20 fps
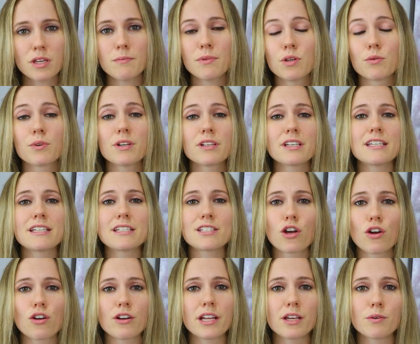it can be really
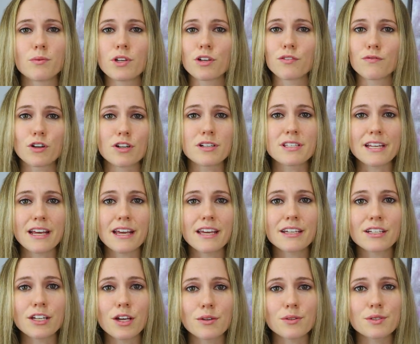disheartening when you're first
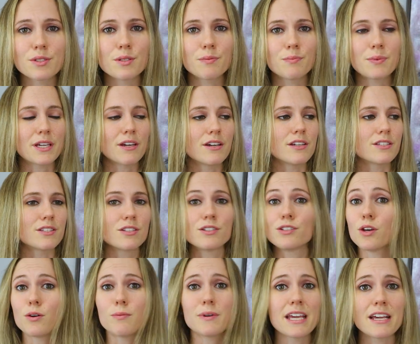diagnosed because
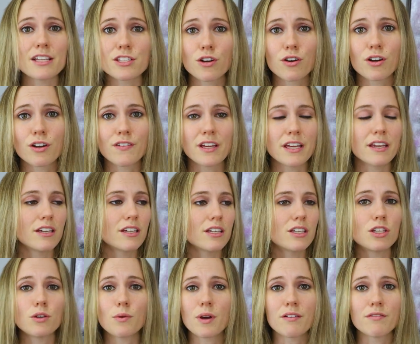nobody has heard of it,
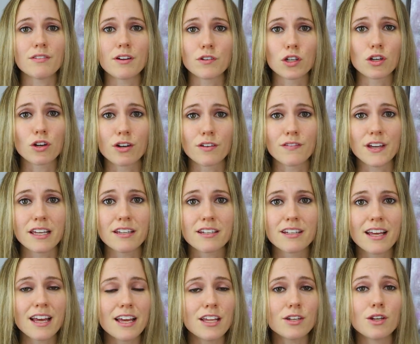you have never heard of it,
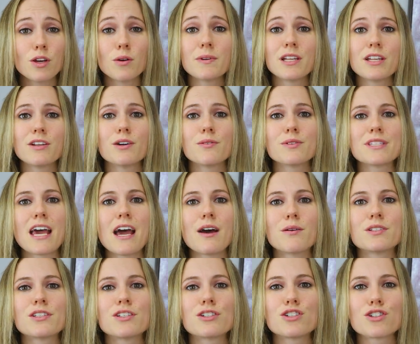and nobody knows
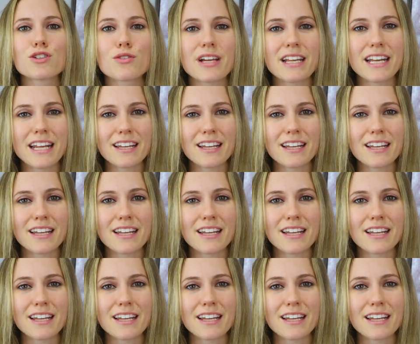how to treat